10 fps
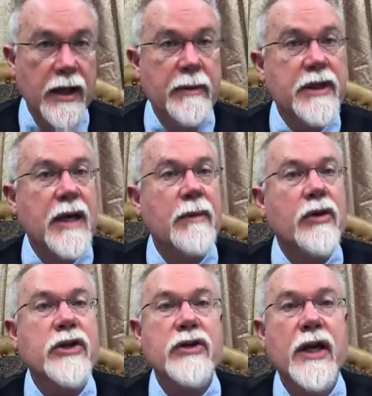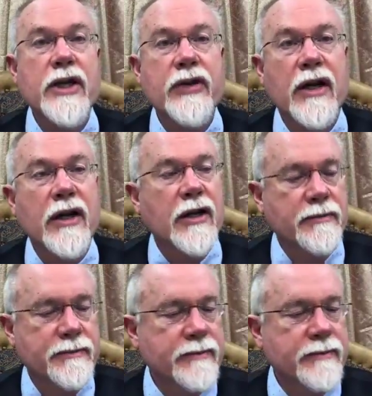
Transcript: In the meantime, I'm going to hydrate a little.